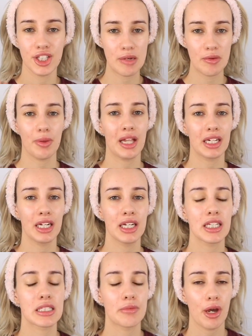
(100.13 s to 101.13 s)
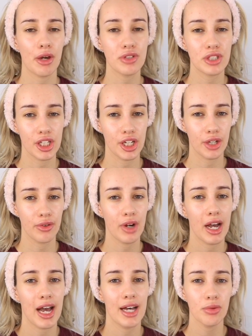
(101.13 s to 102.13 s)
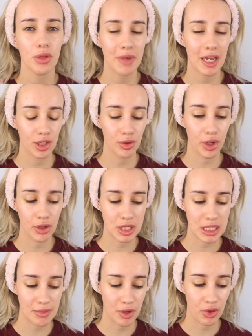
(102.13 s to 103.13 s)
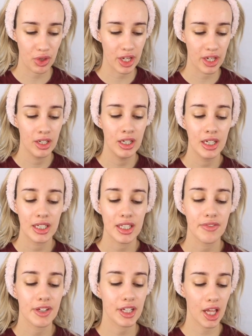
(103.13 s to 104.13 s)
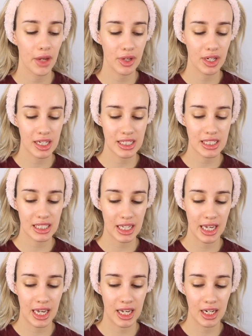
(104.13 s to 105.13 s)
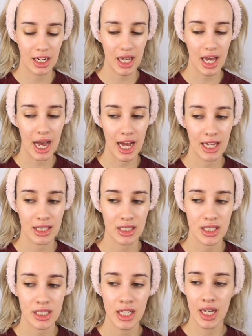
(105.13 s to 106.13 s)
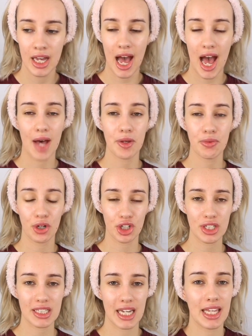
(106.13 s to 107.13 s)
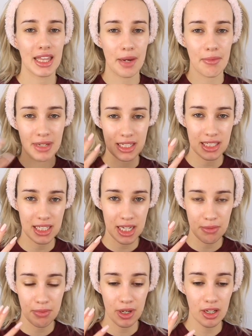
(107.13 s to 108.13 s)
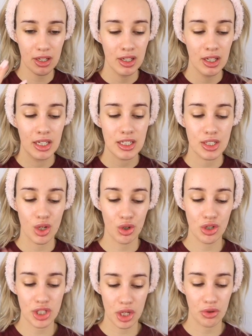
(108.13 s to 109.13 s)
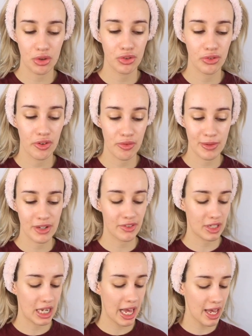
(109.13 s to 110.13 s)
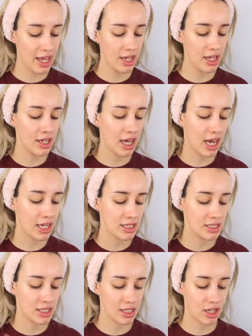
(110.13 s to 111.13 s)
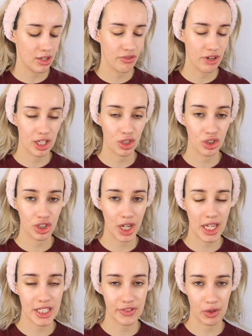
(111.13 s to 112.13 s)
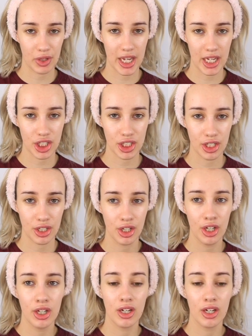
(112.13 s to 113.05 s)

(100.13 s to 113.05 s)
Dermaplaning is supposed to help your makeup go on smoother, give you glowing skin, and help your products get in that bit deeper. It's also good for removing hair and a really good exfoliation.